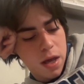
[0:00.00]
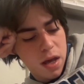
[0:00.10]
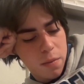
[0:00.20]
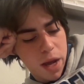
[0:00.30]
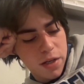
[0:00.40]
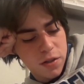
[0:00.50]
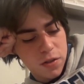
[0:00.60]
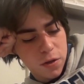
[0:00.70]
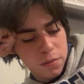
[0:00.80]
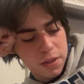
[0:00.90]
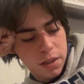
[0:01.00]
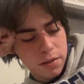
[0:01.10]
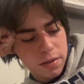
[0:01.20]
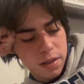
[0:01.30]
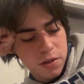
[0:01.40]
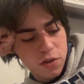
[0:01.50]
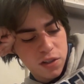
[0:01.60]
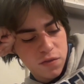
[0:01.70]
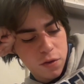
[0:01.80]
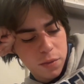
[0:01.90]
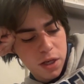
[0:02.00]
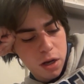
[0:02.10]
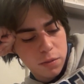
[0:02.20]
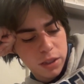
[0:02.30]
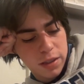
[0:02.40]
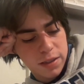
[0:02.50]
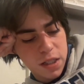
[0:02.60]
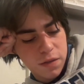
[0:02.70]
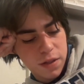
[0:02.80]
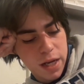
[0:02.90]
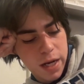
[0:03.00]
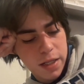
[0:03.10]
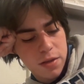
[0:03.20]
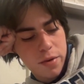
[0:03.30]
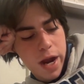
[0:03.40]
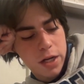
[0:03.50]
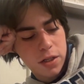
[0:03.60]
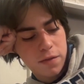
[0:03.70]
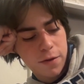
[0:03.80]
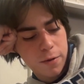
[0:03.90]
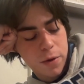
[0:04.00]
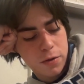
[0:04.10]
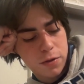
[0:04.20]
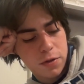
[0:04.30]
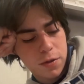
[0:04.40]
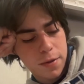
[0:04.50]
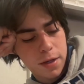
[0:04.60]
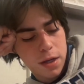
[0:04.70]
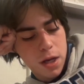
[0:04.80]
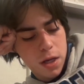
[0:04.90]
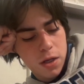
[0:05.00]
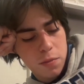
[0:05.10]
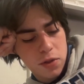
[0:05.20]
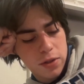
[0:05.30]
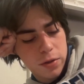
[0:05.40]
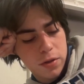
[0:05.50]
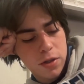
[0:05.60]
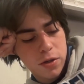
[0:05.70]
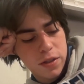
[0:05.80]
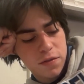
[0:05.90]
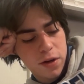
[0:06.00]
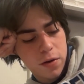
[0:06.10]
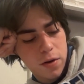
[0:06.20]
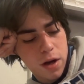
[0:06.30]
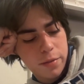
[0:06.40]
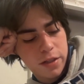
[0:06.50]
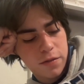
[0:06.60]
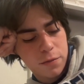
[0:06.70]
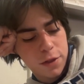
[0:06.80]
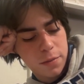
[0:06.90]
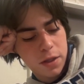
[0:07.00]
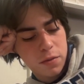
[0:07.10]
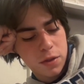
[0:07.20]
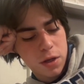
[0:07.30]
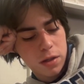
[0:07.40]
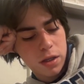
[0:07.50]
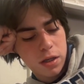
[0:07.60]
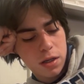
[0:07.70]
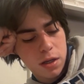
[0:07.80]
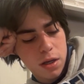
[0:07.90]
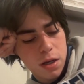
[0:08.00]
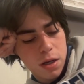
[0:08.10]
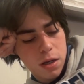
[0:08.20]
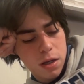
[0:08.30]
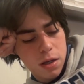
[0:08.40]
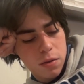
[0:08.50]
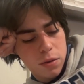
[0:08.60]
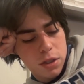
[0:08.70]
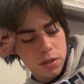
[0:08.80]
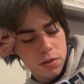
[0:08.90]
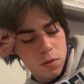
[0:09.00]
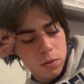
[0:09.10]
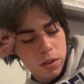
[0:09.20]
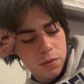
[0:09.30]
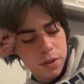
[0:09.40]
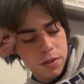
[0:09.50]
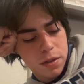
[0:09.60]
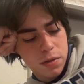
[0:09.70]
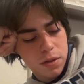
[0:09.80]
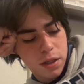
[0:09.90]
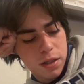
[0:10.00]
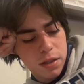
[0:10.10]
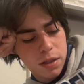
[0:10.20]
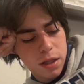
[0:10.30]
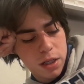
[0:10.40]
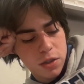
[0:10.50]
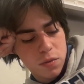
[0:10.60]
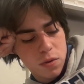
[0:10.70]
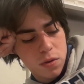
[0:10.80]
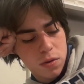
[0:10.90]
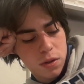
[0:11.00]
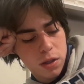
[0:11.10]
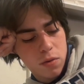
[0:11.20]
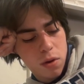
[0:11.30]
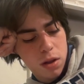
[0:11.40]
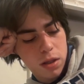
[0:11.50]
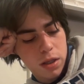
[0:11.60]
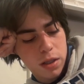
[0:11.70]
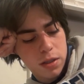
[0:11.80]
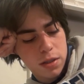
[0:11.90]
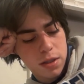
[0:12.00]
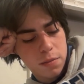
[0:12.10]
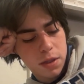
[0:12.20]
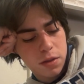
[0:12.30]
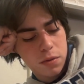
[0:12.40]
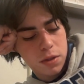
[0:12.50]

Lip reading: Imagined circumstances can transform the object itself and heighten the reaction of your emotions to it. You must learn to transfigure an object from something which is coldly reasoned or intellectual in quality into something which